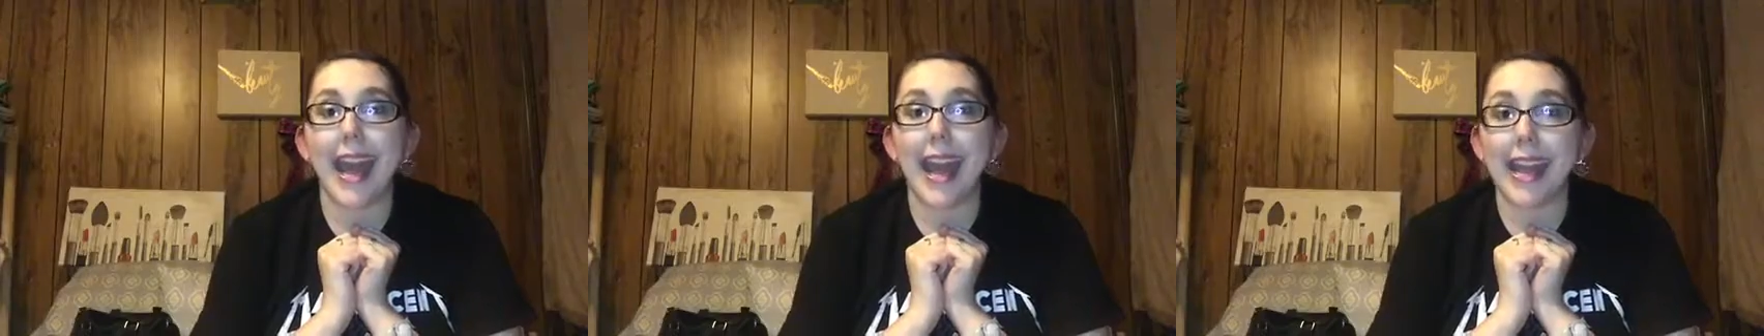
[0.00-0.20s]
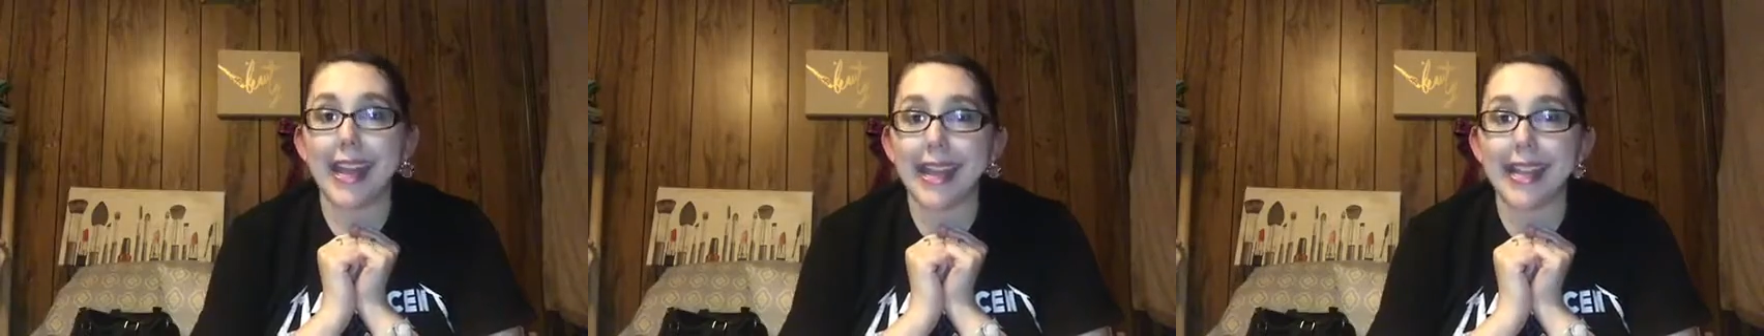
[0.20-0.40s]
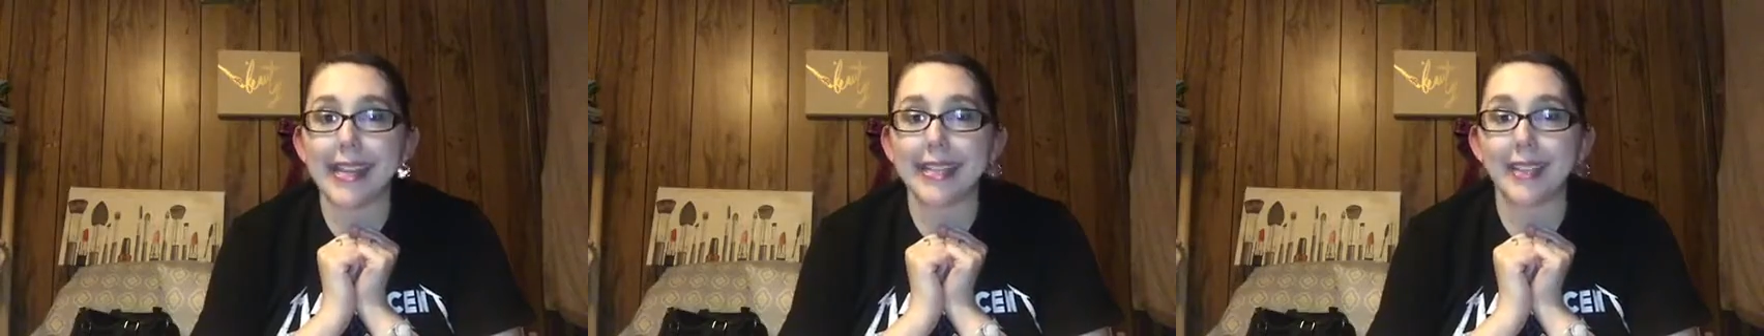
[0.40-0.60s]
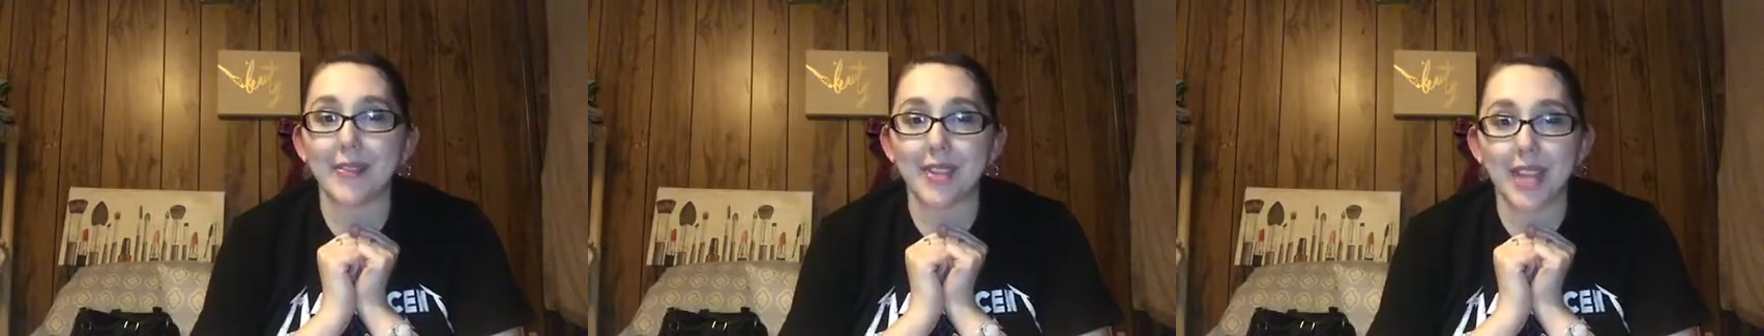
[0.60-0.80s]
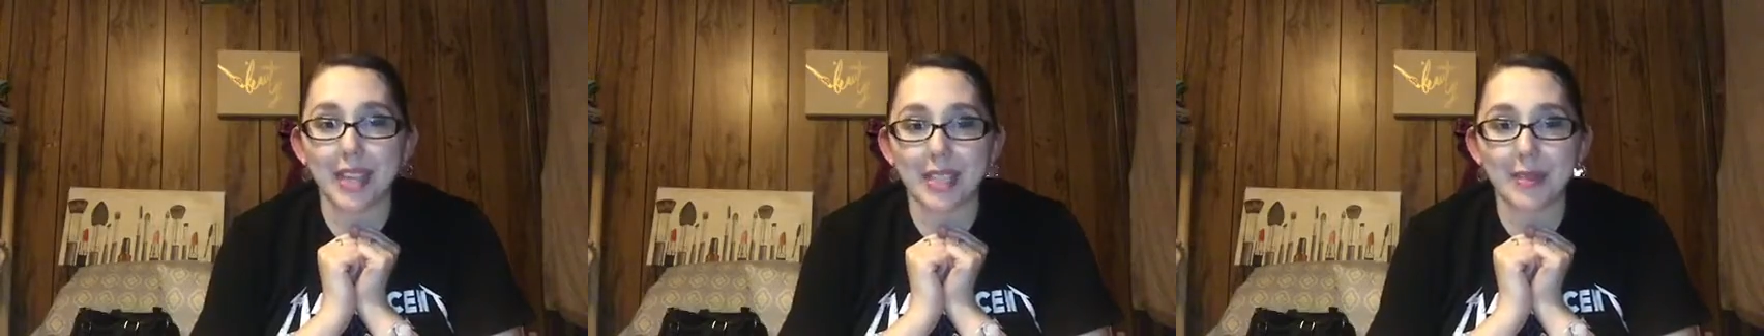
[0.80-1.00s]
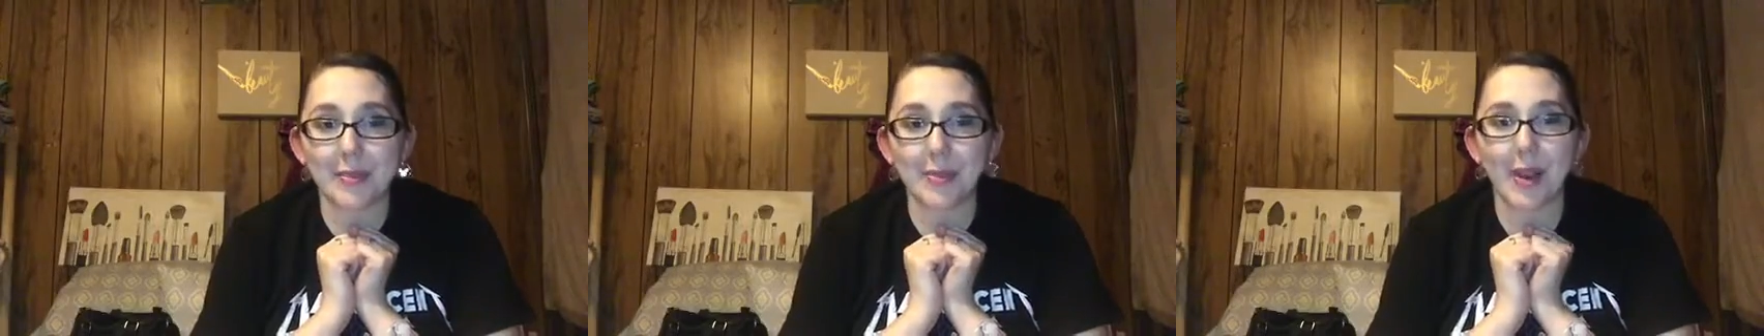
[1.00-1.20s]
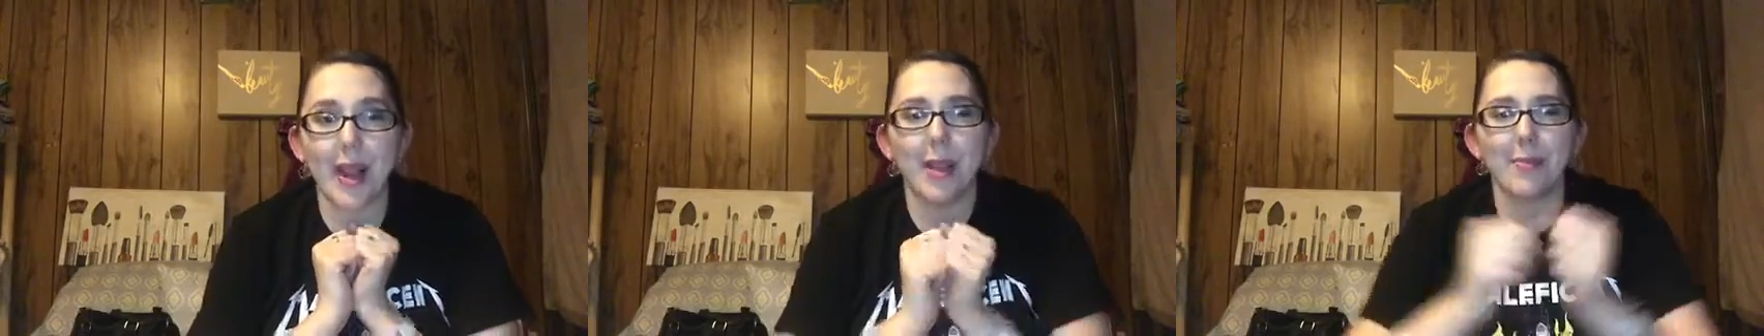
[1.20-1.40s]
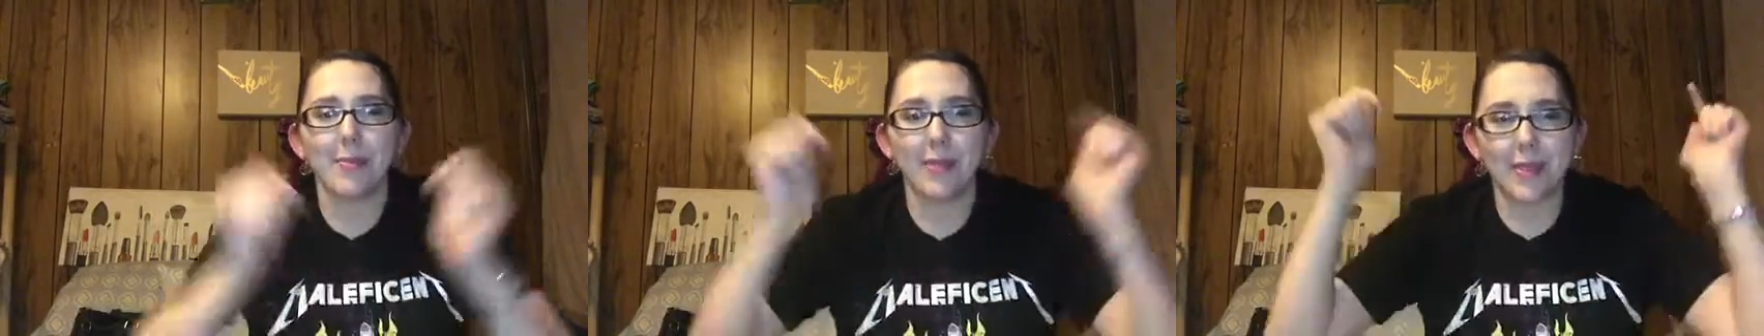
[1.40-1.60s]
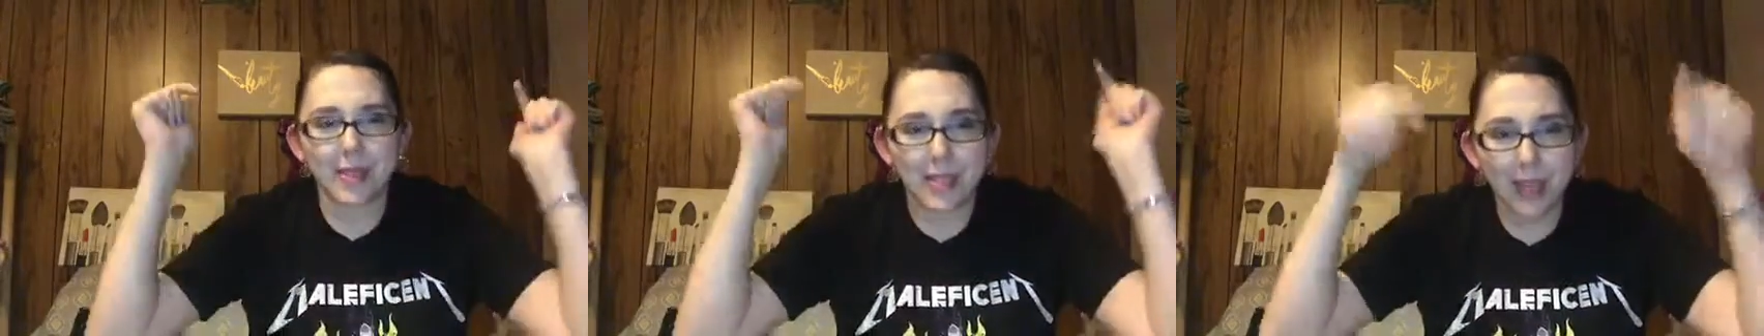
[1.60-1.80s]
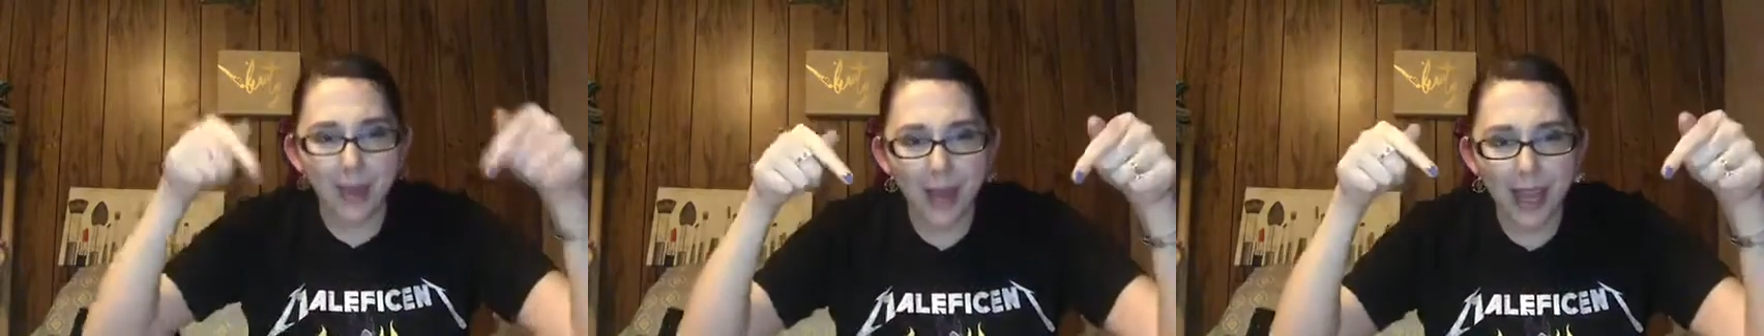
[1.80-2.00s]
And if you're not subscribed,
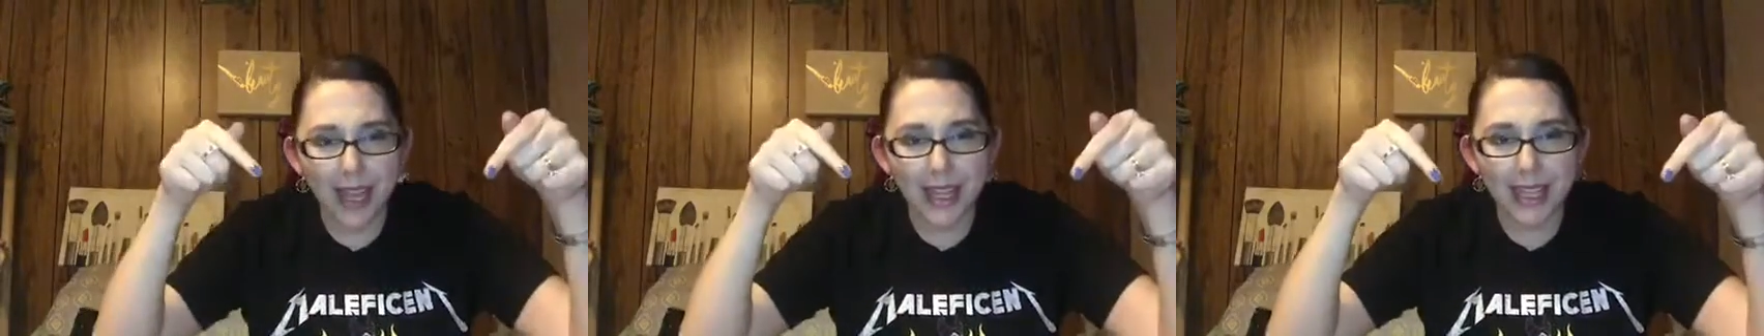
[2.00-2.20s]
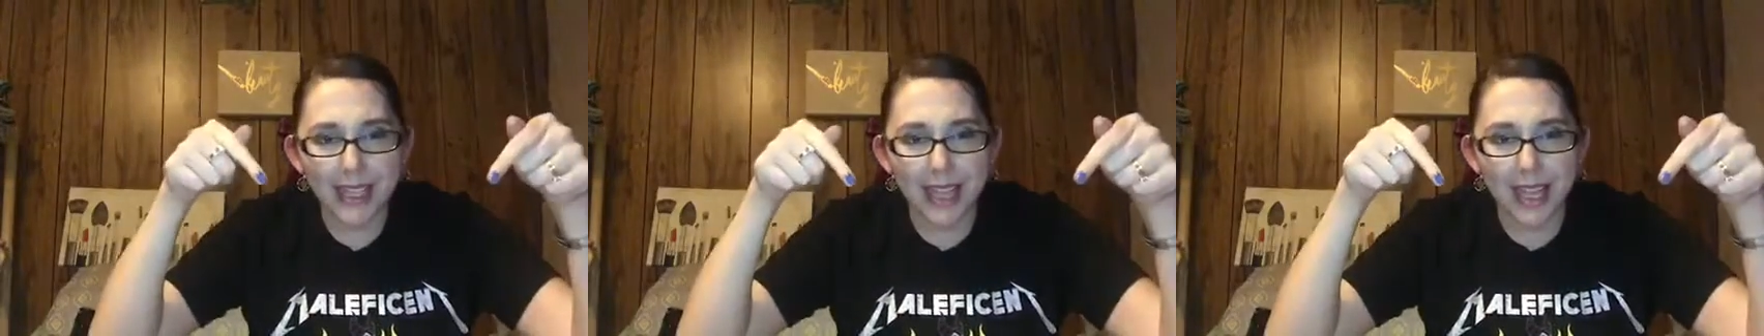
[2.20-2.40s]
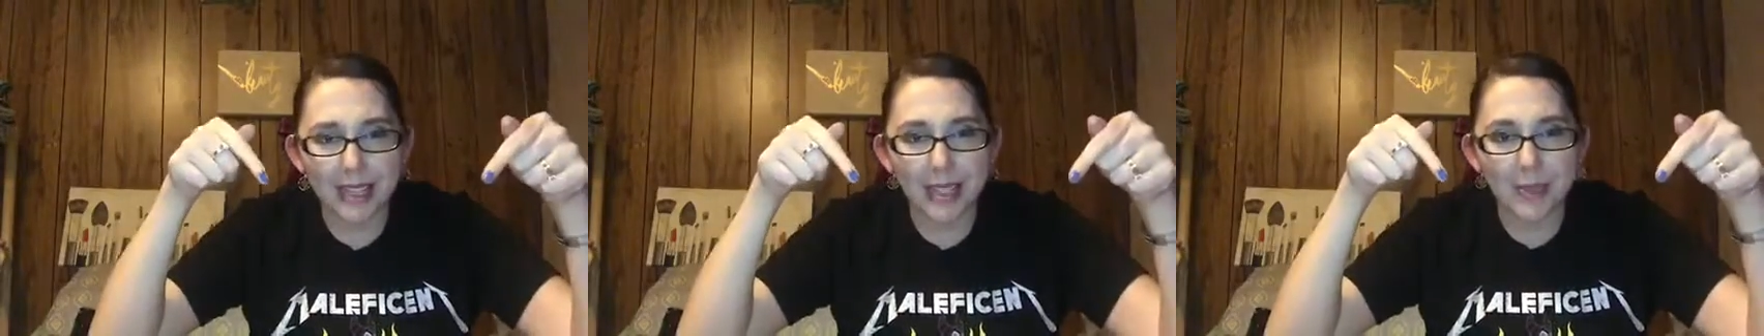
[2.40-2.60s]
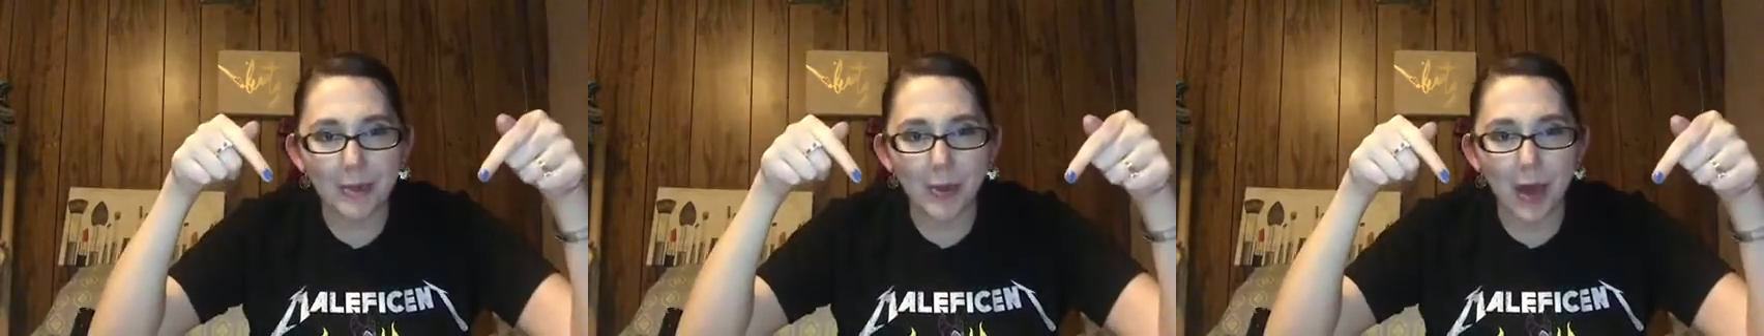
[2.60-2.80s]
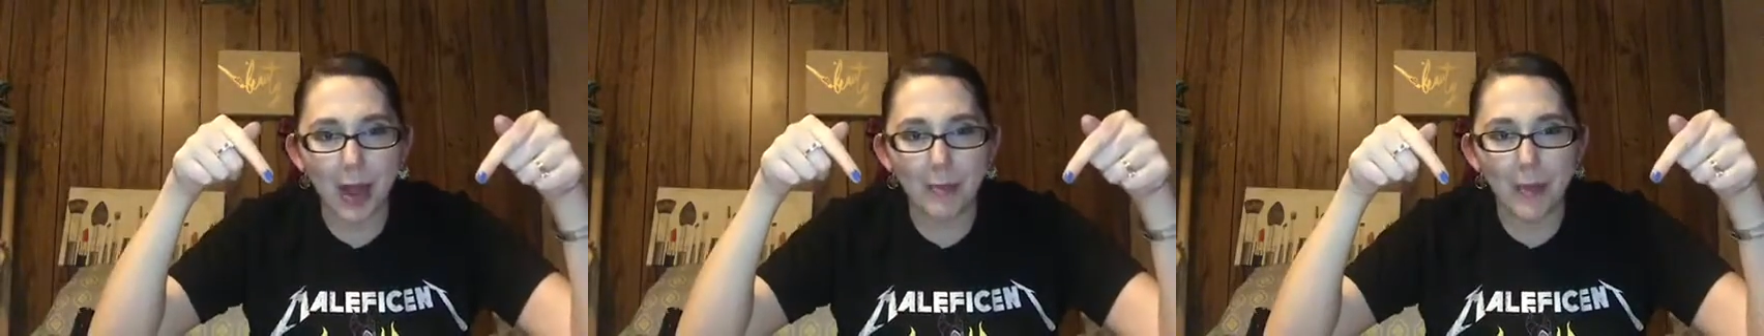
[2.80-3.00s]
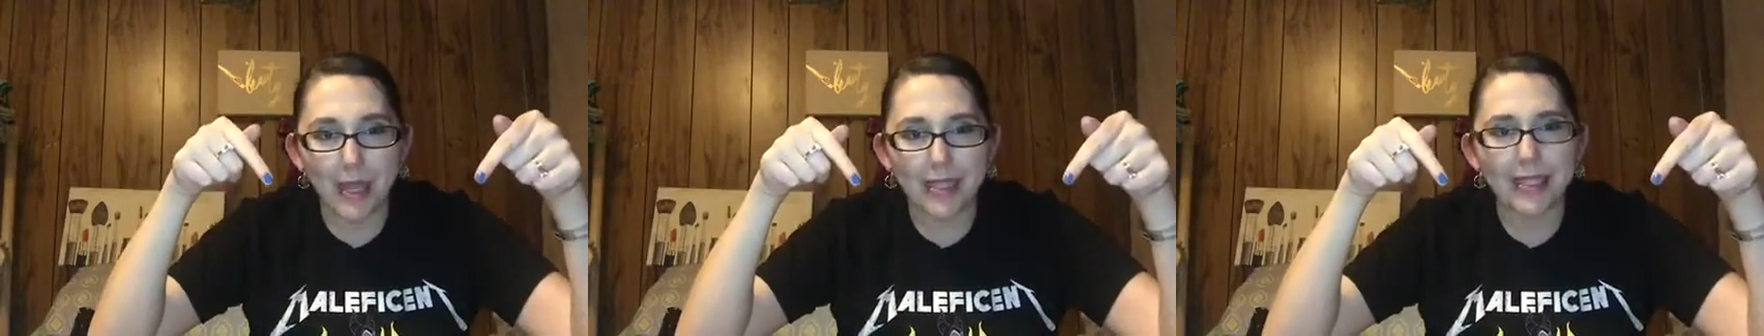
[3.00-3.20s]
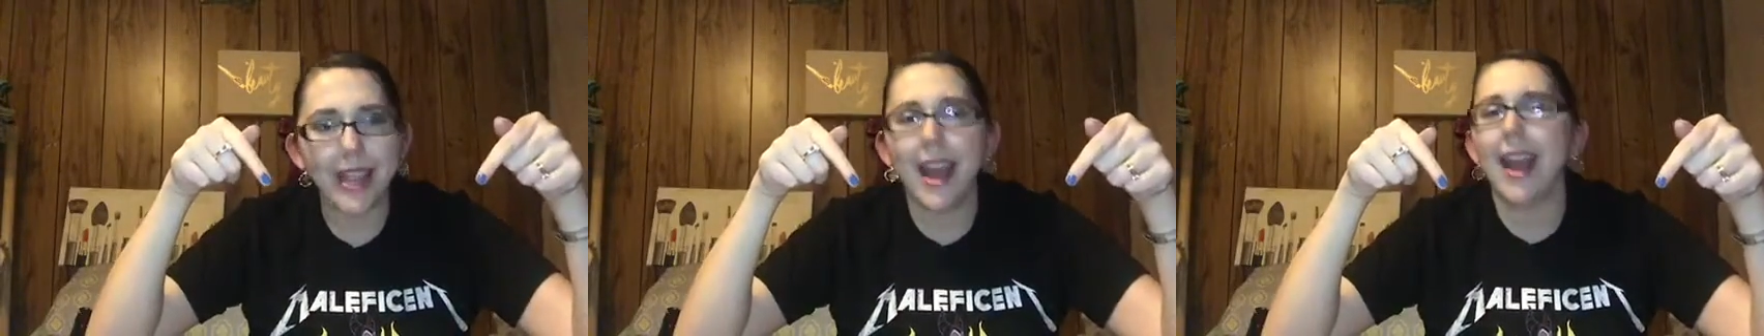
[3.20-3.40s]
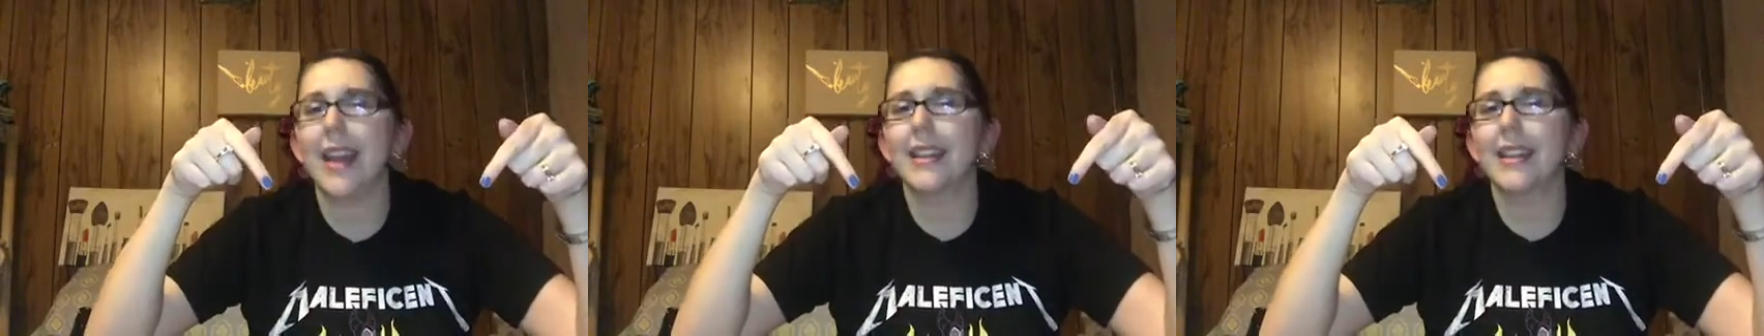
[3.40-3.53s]
go ahead and hit that subscribe button.